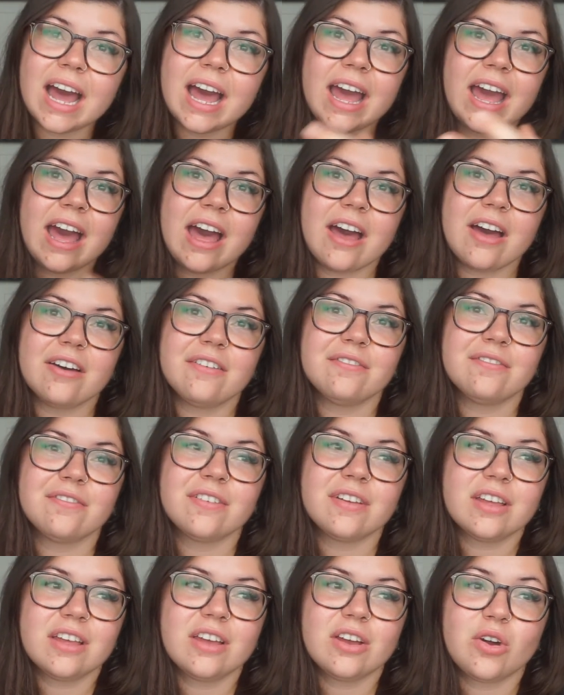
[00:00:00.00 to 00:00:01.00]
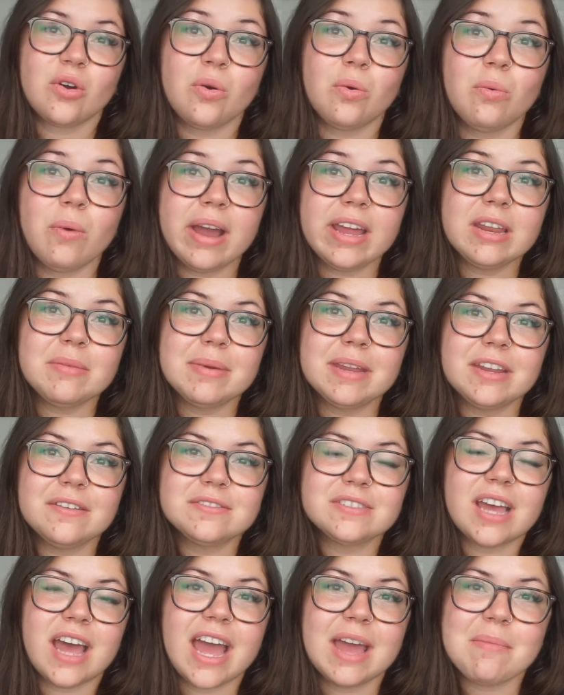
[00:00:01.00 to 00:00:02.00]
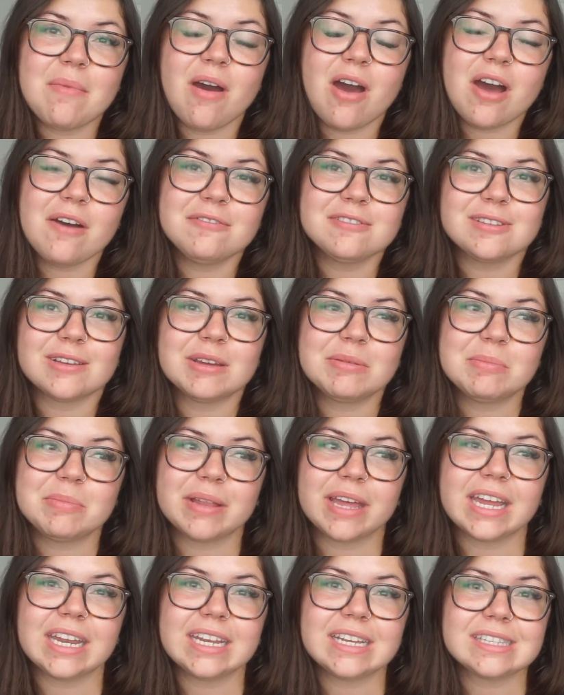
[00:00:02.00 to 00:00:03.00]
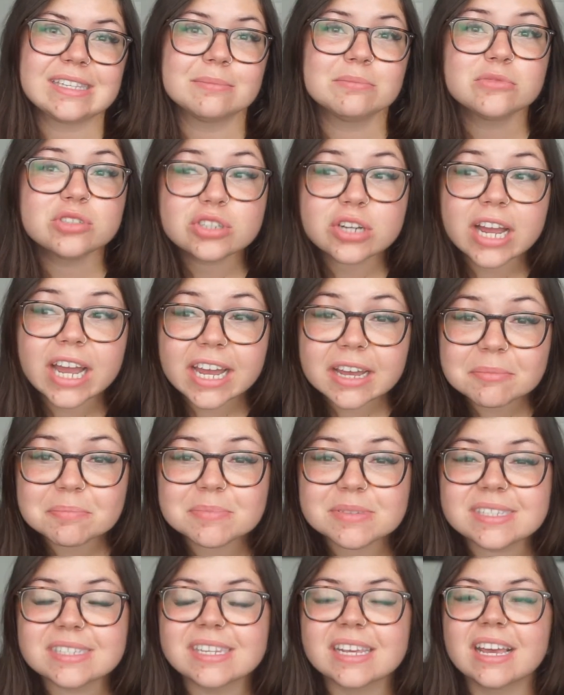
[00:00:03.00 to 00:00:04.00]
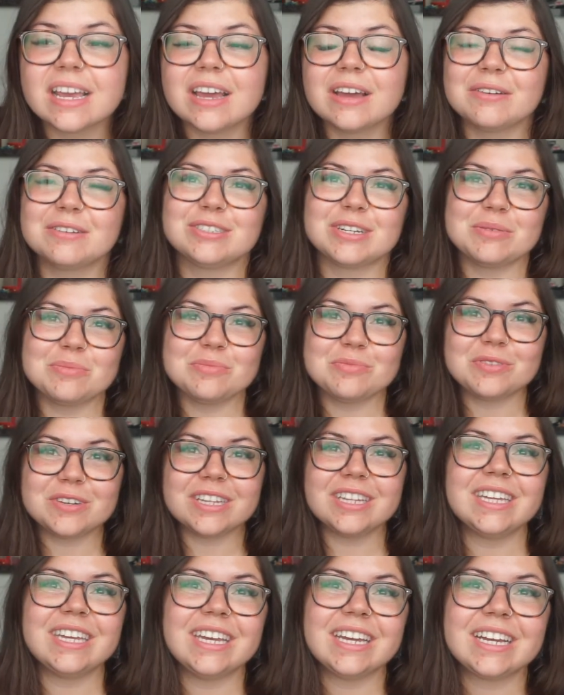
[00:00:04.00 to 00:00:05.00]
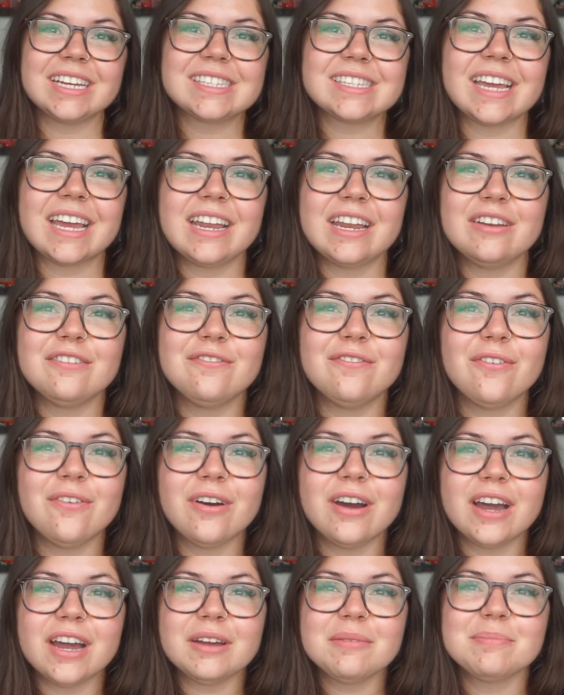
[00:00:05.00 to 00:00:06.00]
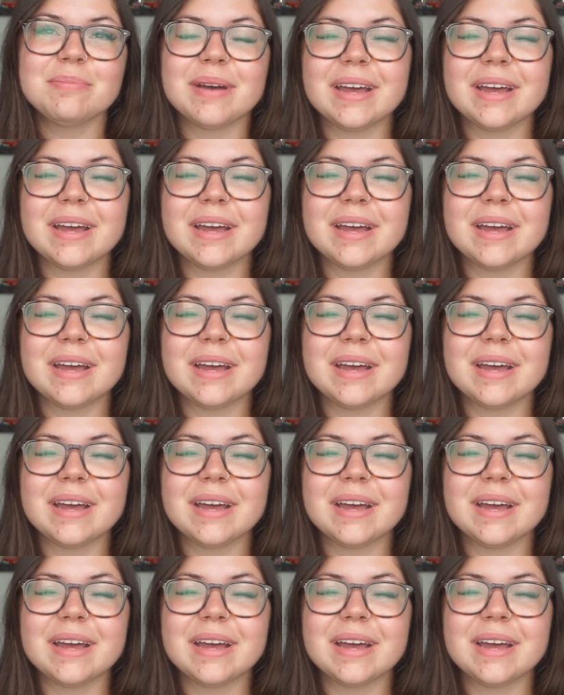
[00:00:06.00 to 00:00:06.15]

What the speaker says: I have quite a bit of time off, so I'm planning some trips, which I'm really excited for.